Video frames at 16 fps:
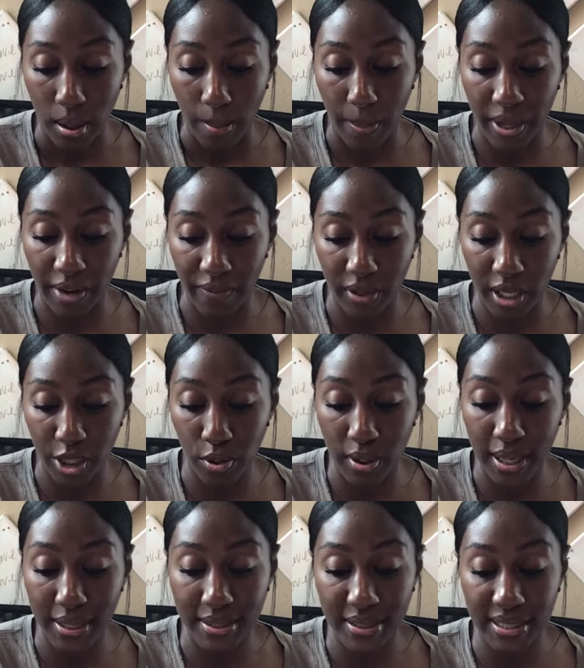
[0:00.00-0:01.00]
But I feel like you
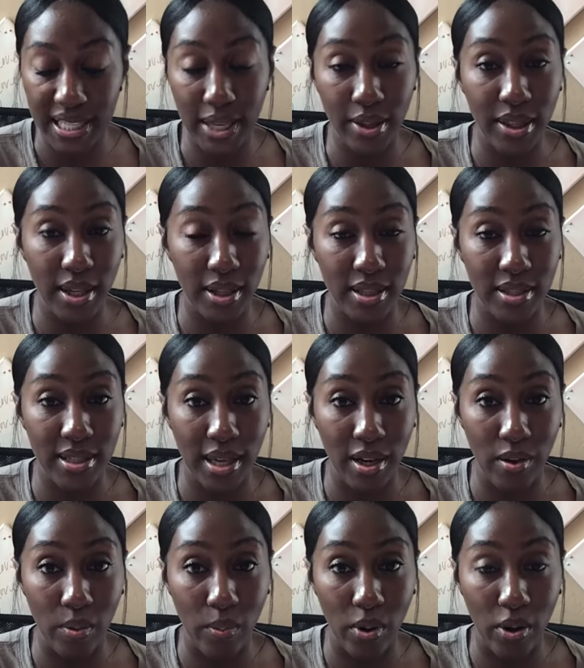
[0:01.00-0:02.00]
can't see on the other side
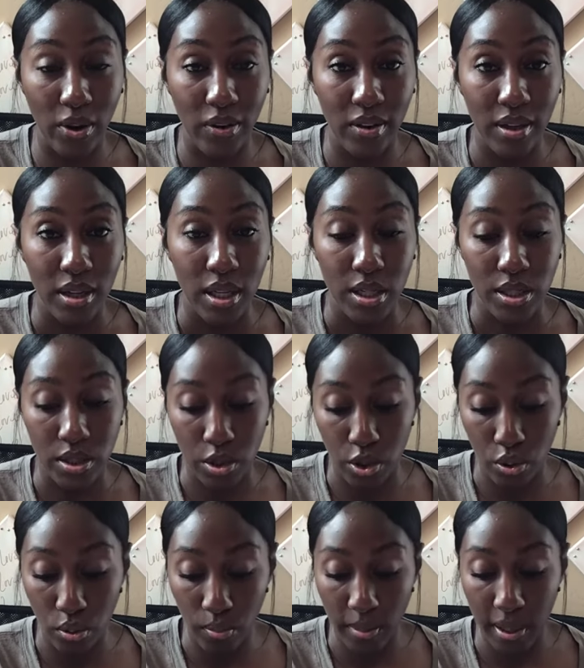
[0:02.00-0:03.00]
of the wall. So
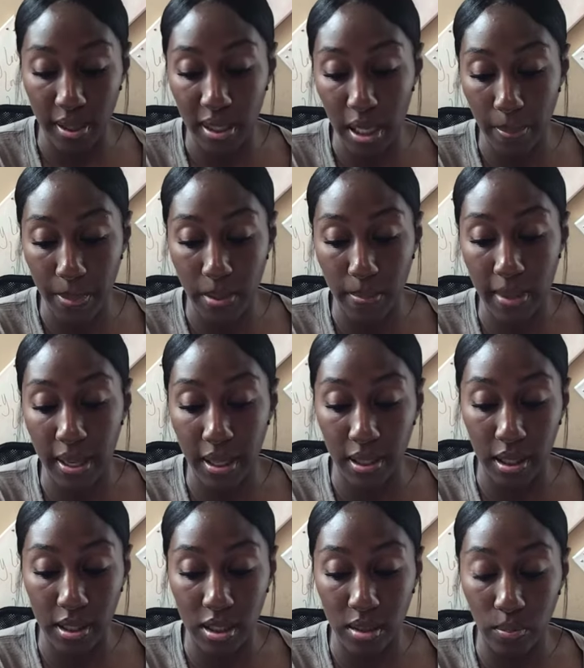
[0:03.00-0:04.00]
you may not be
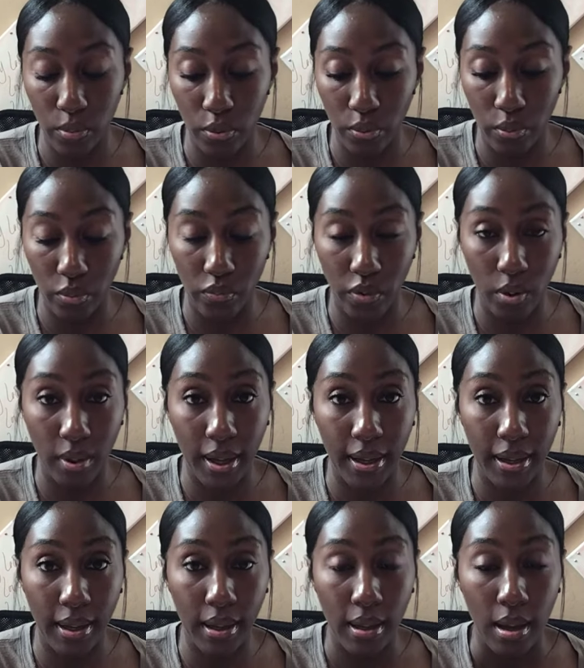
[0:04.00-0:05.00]
making this move,
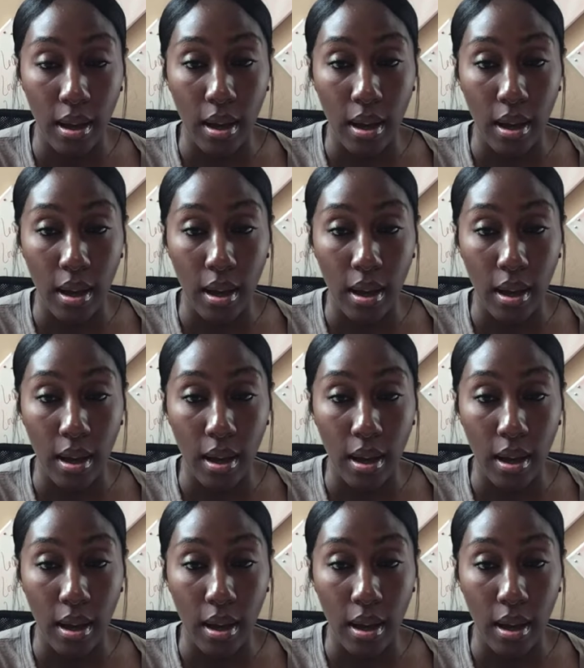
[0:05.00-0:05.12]
okay?